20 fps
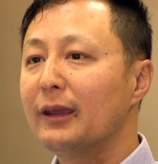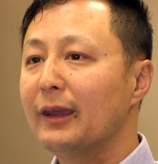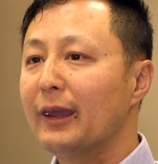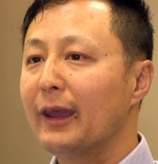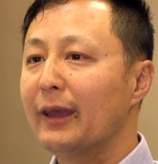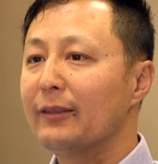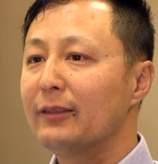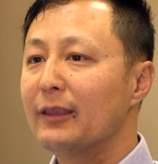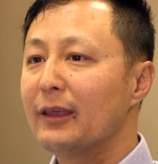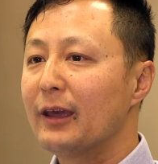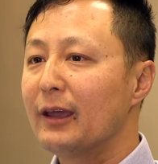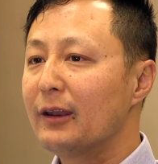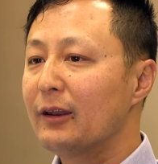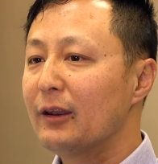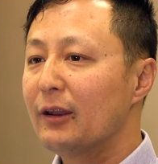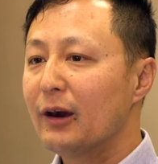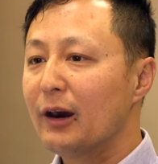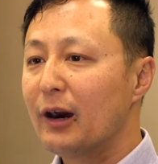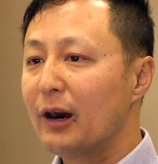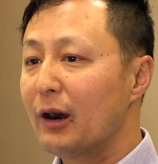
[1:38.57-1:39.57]
And
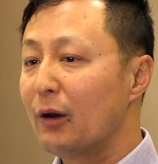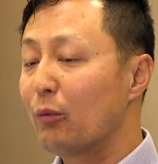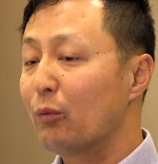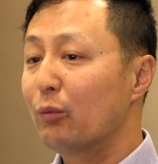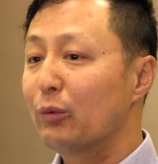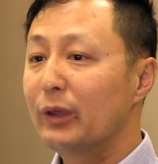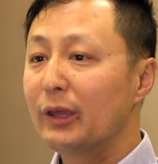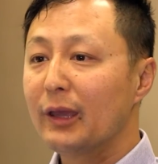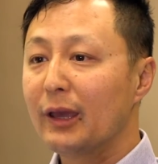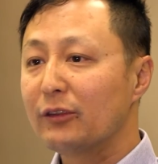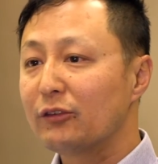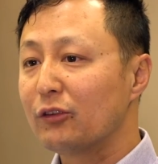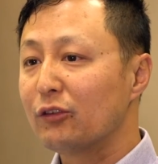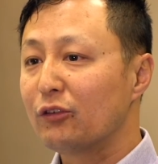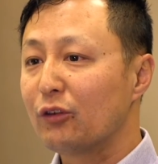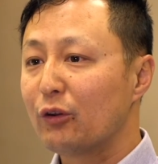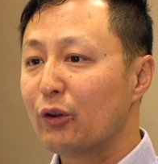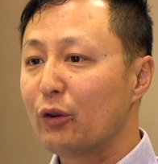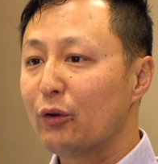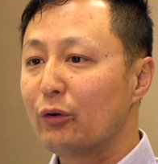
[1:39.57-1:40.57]
then we as the
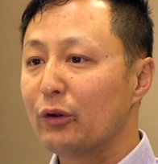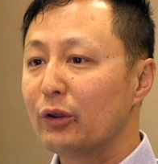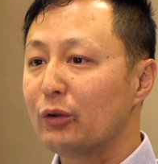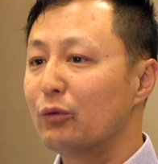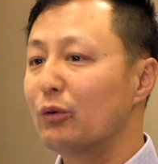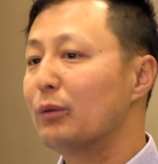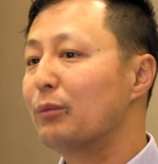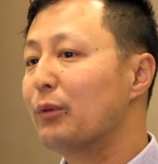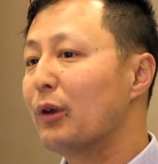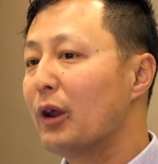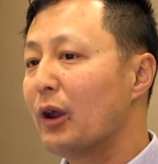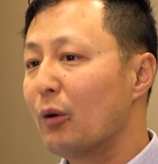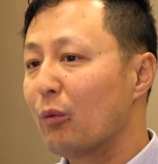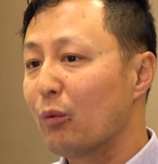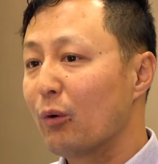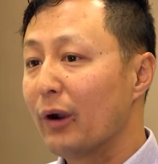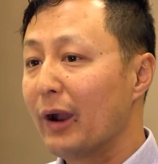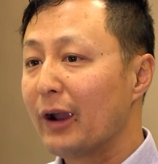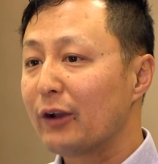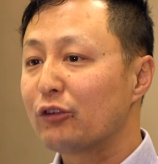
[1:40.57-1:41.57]
security group,
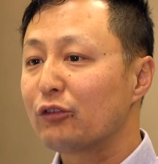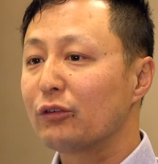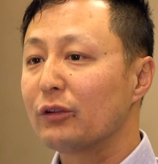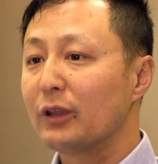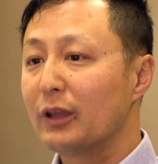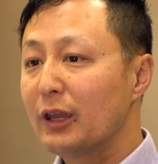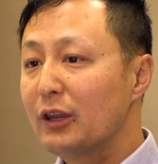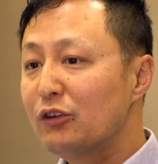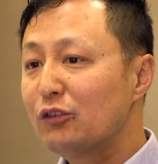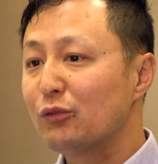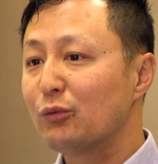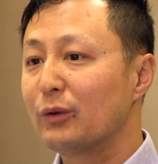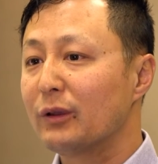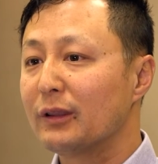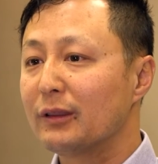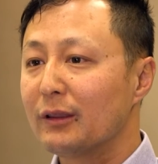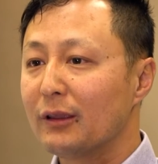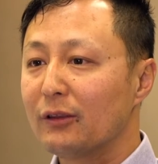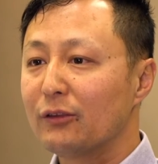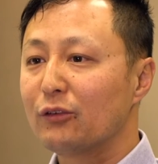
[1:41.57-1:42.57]
we're actually
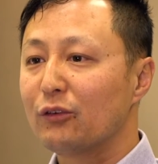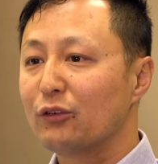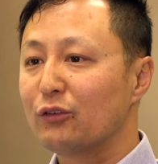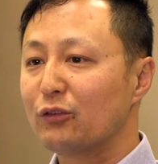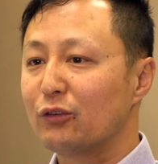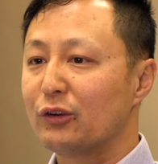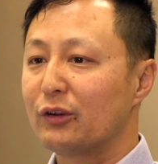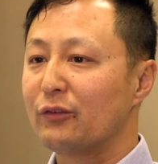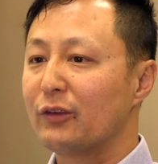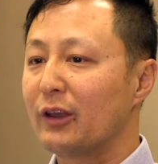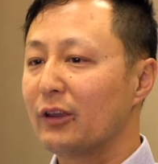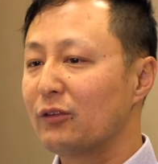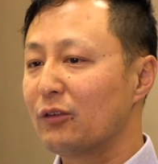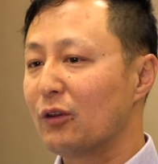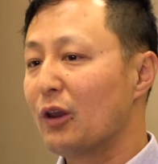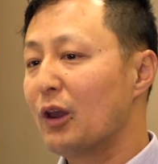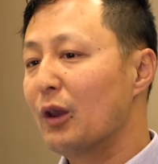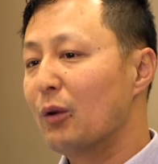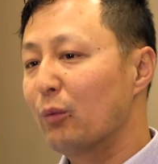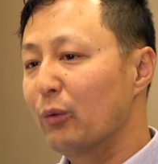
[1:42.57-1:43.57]
issuing these certificates.
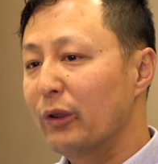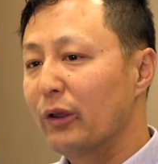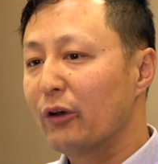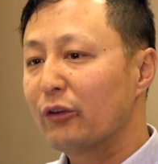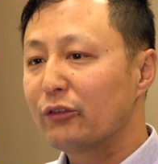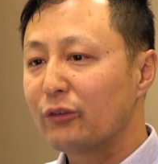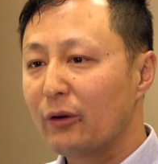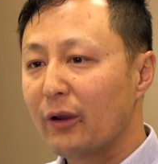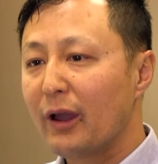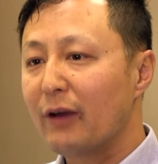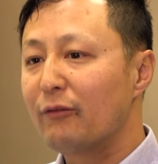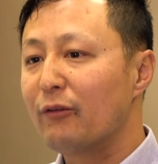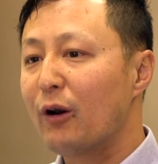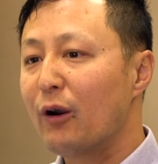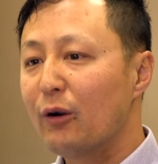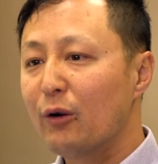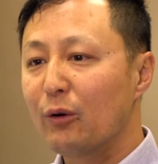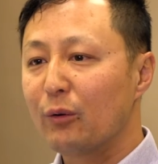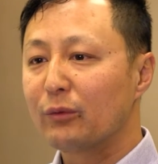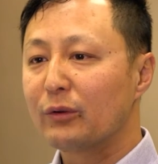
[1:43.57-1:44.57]
We also have
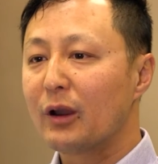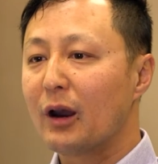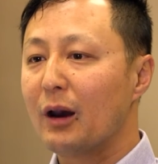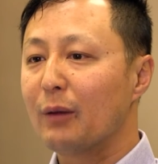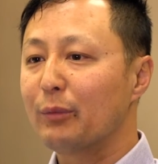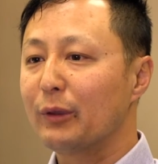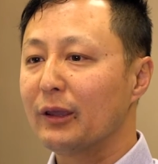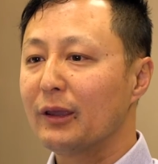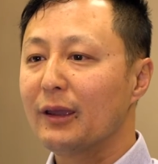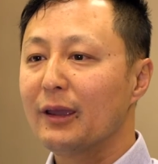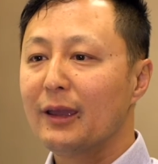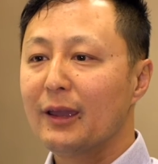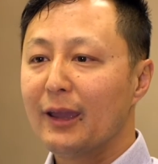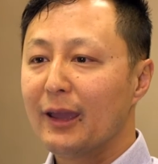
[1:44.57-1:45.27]
our own copy.